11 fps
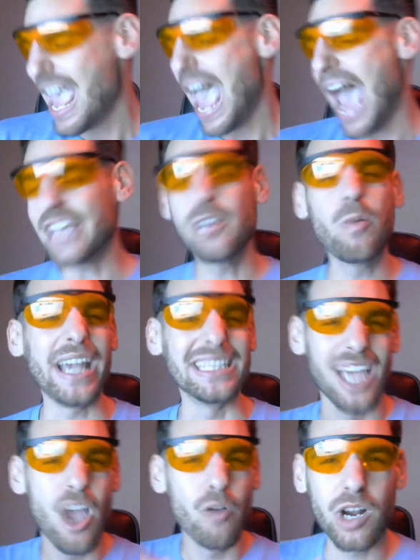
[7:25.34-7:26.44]

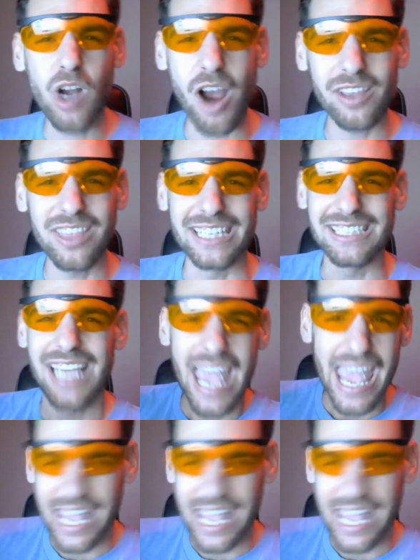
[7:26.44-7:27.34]
Anyways, regardless,